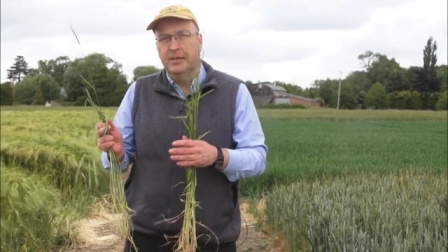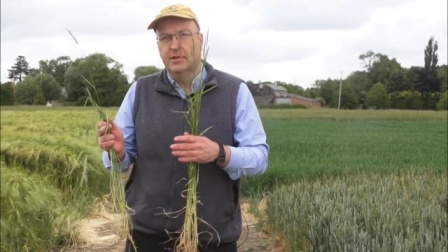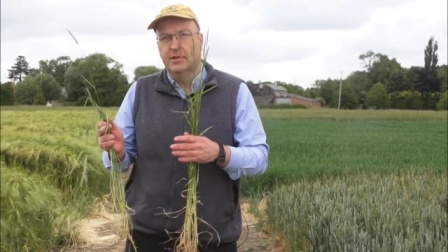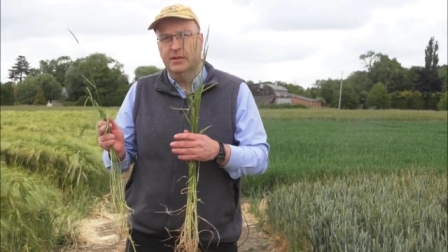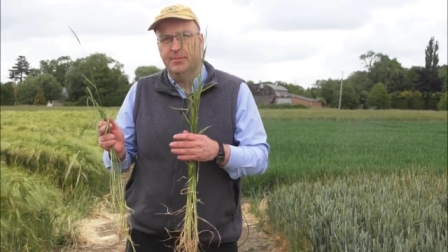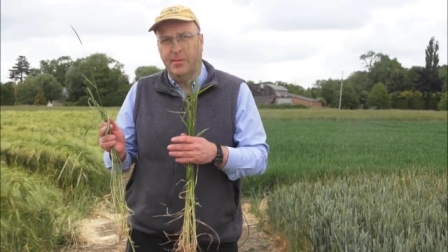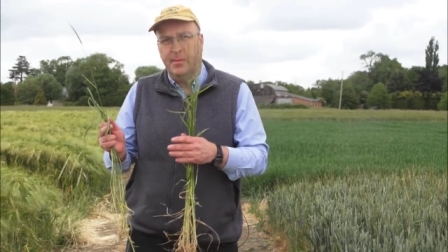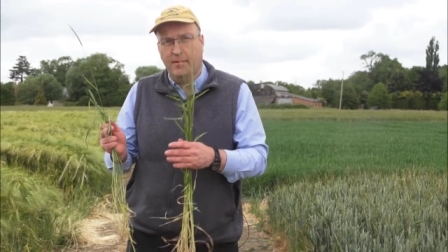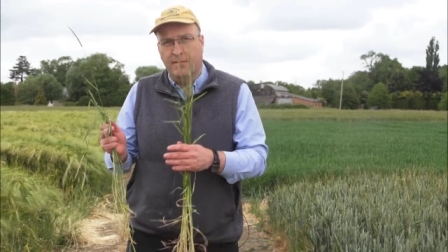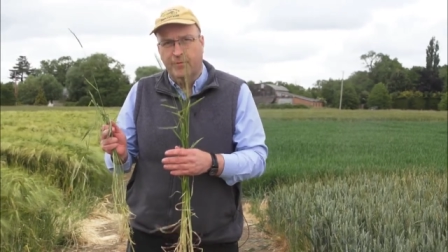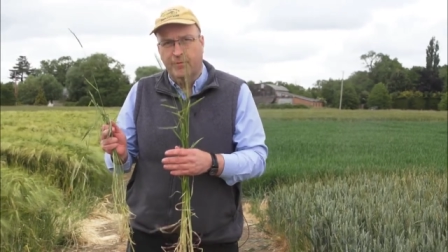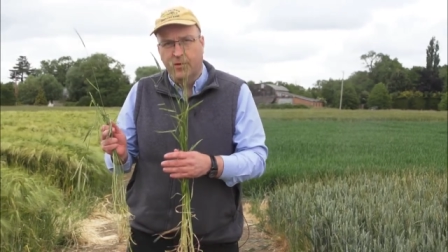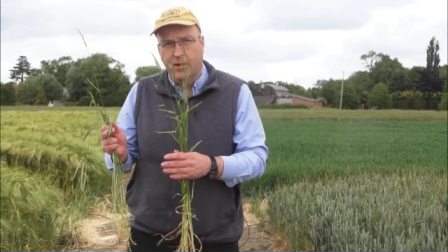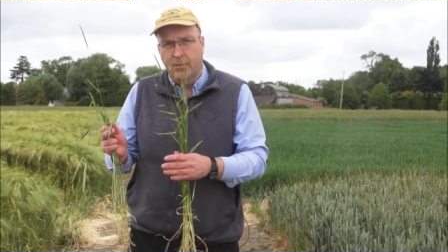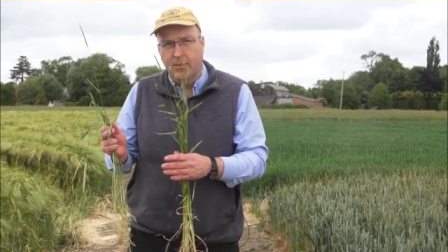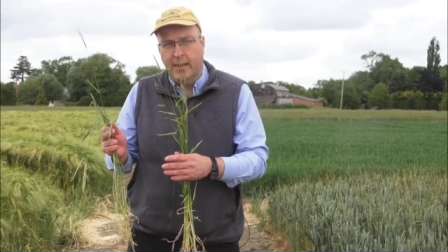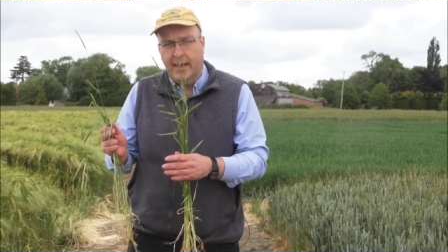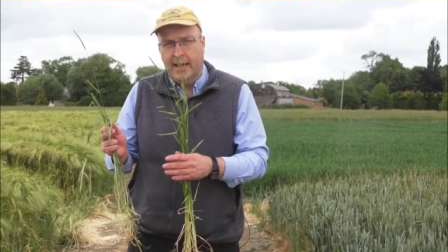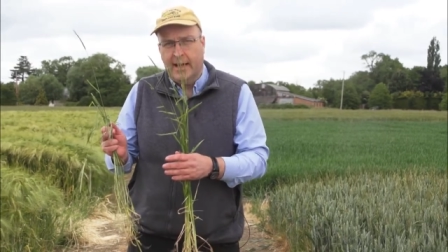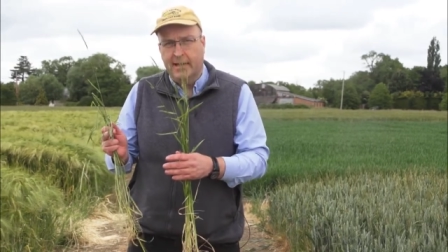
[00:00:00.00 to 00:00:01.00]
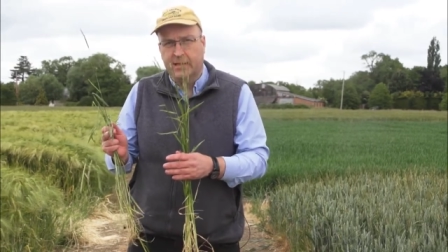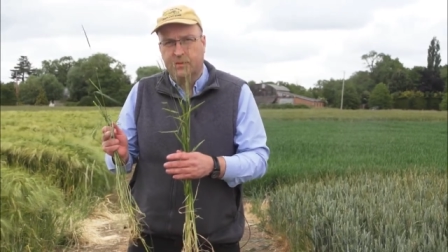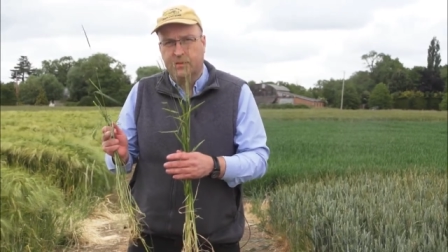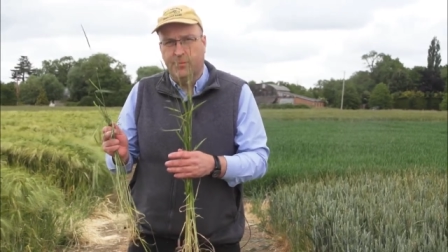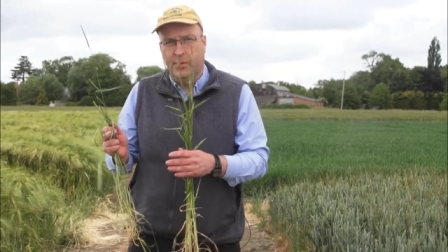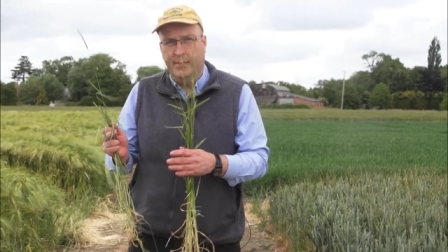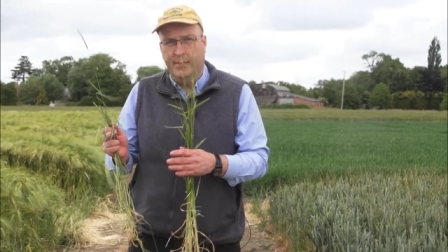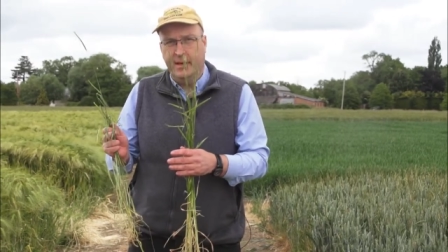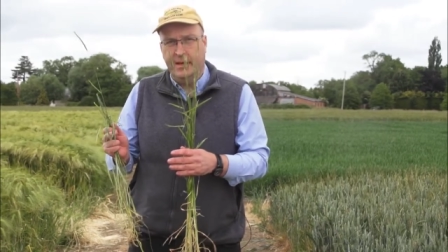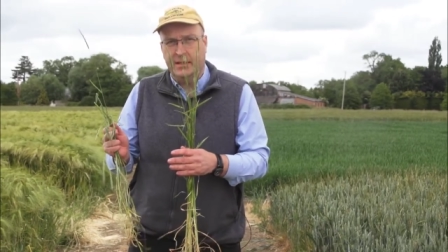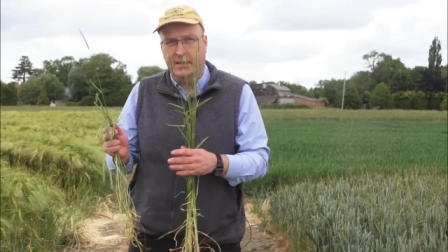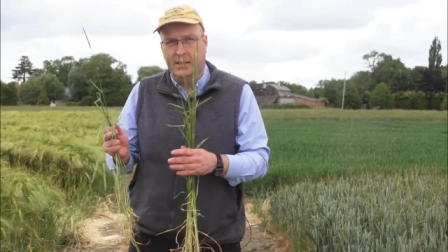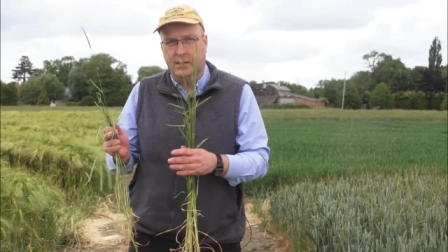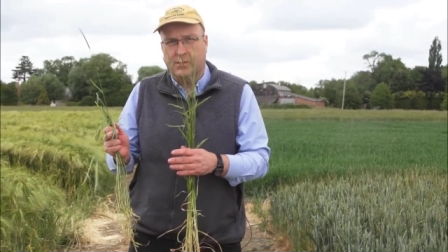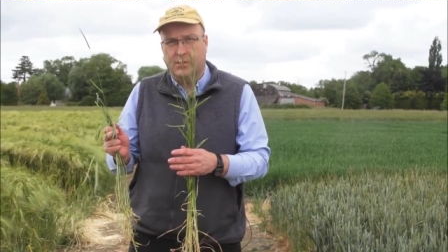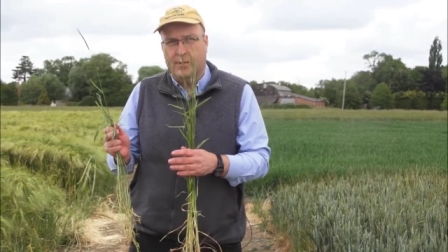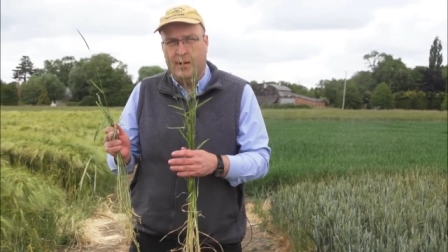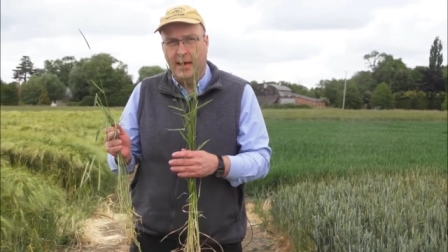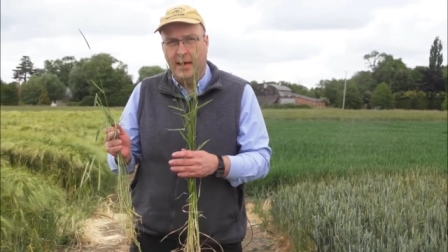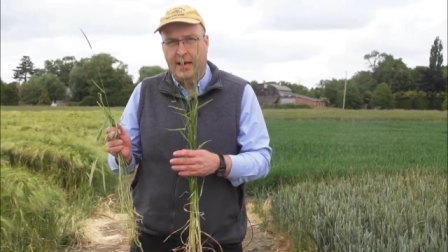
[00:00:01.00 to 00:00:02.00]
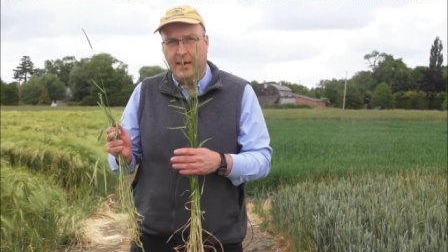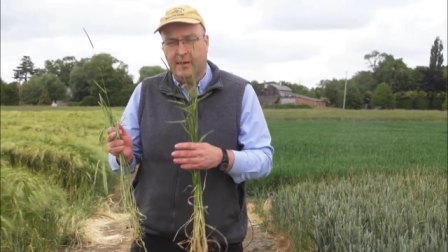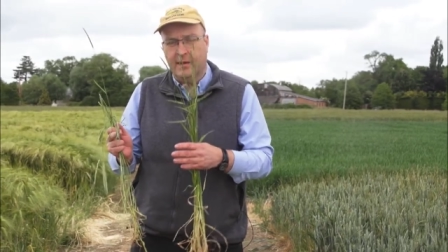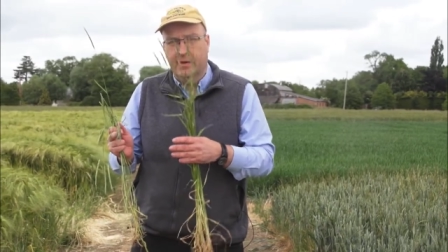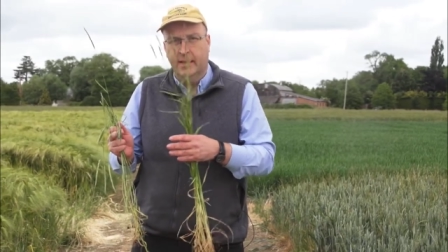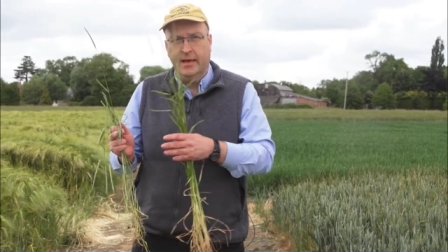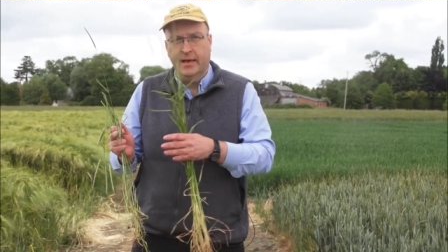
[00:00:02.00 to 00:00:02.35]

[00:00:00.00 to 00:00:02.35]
there's been fewer heads per metre square.